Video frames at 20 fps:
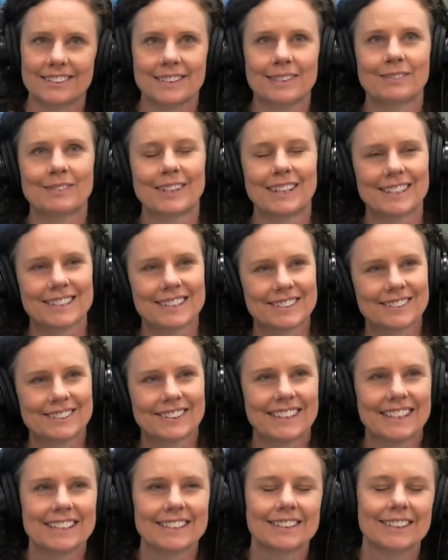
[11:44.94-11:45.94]
some God
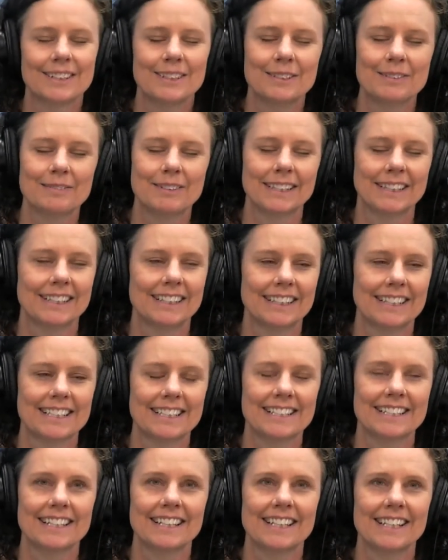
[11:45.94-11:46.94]
stories. Oh my
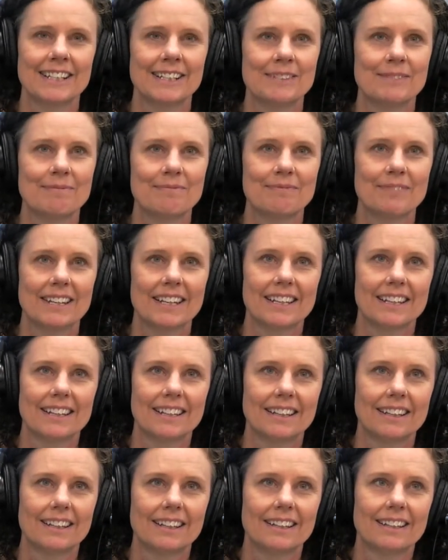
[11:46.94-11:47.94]
goodness. Um,
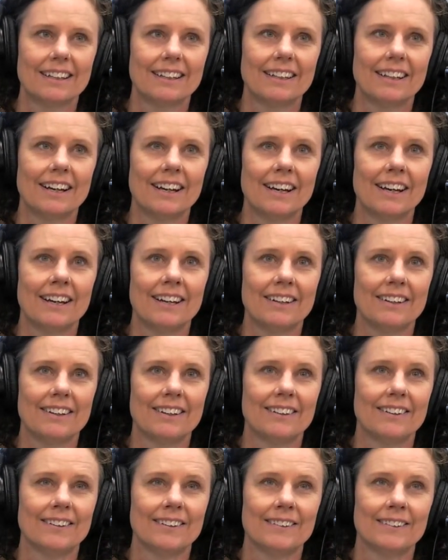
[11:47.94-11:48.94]

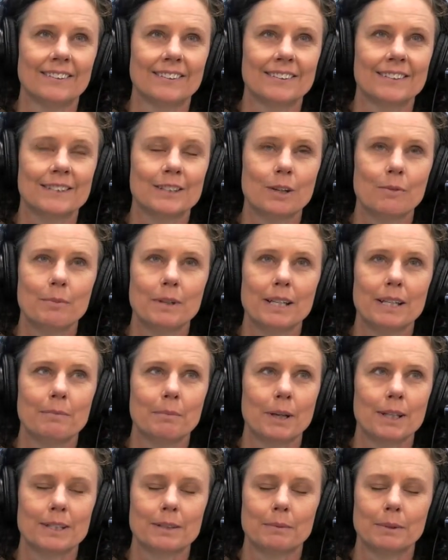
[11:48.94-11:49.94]
uh, so many
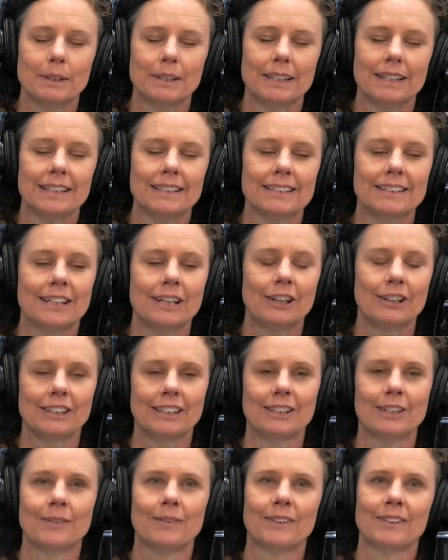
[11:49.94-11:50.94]
possibilities. I
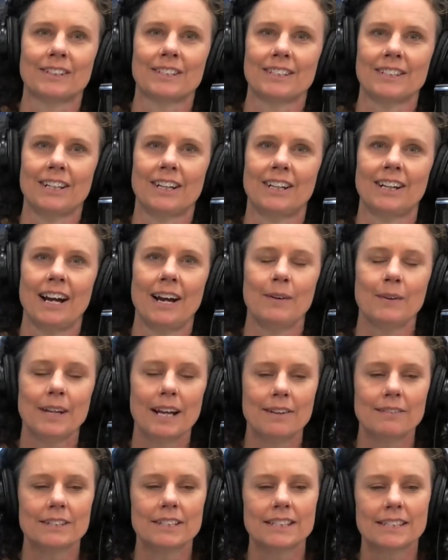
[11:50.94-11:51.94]
hardly know where to start. I would
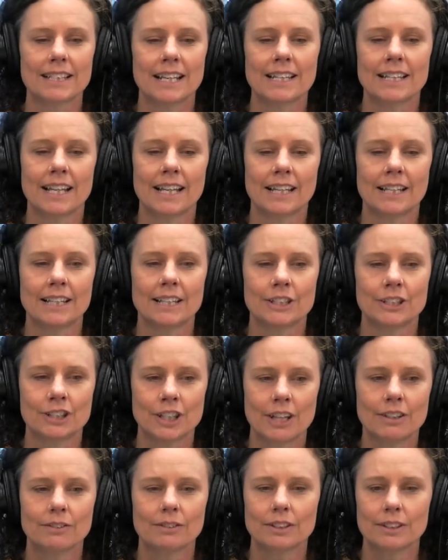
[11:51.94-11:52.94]
have to say that, in a
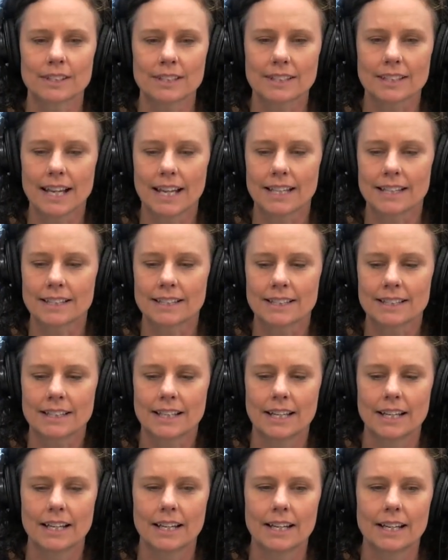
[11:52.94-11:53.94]
general sense,
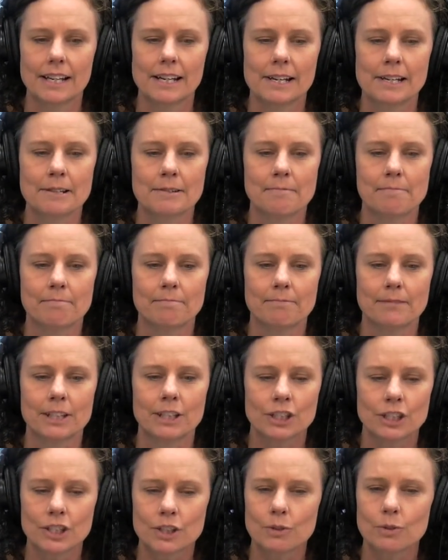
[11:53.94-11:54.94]
um,
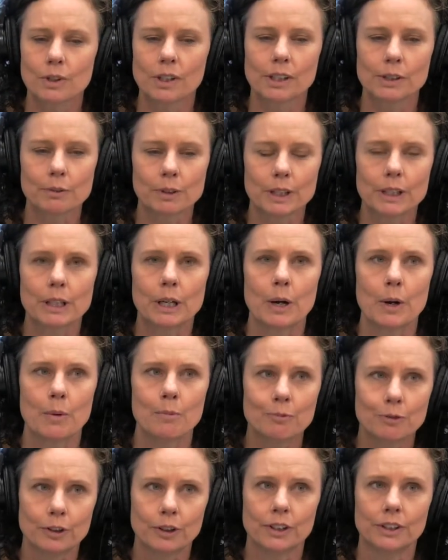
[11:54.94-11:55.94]
it's just really, really
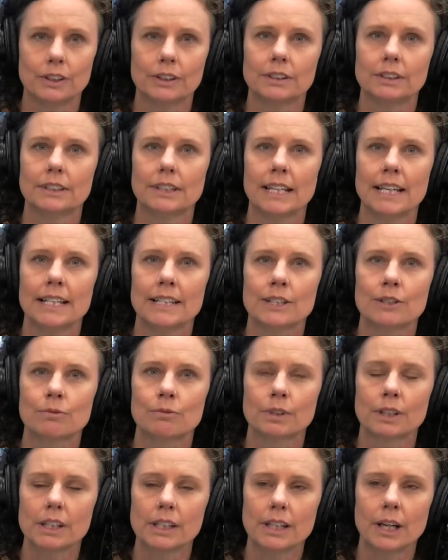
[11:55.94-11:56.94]
hopeful. It's
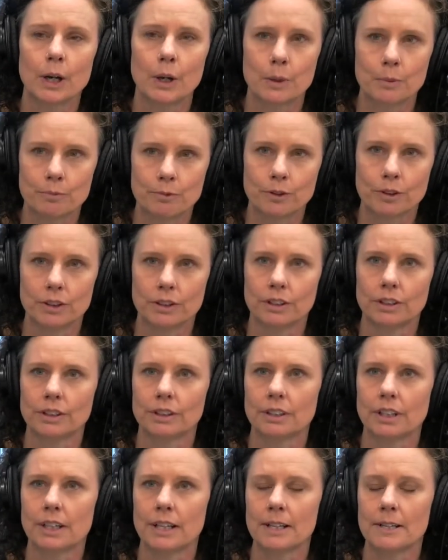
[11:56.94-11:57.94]
really
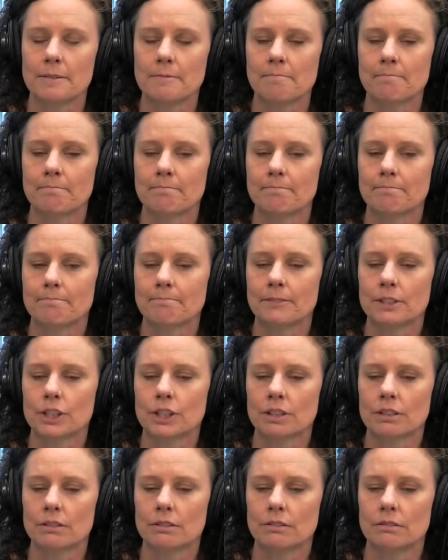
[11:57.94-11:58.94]
hopeful um,
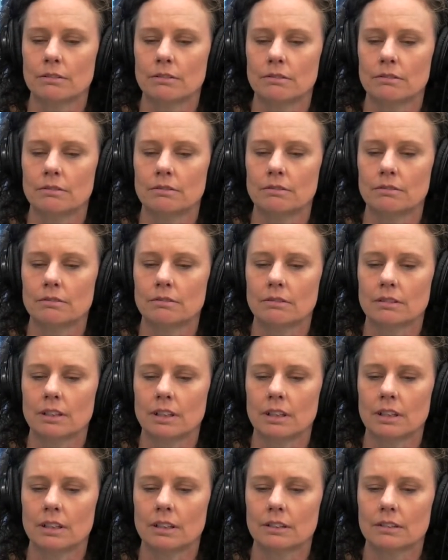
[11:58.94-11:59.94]
to
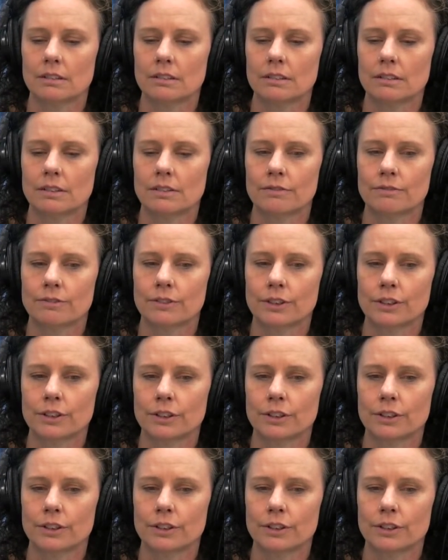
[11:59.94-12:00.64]
uh, for